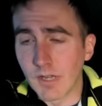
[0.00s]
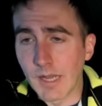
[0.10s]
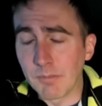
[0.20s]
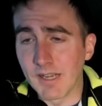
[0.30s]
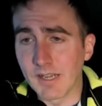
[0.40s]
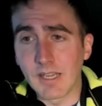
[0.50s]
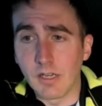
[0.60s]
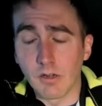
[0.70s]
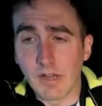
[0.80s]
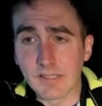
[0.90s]
diabetic
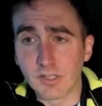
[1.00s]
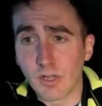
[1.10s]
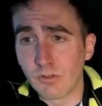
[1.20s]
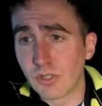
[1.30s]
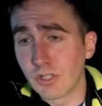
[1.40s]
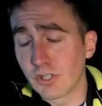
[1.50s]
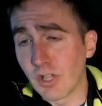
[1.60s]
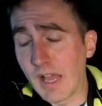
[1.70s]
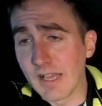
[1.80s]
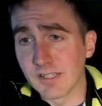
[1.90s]
ketoacidosis
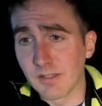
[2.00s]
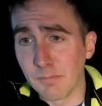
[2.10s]
that has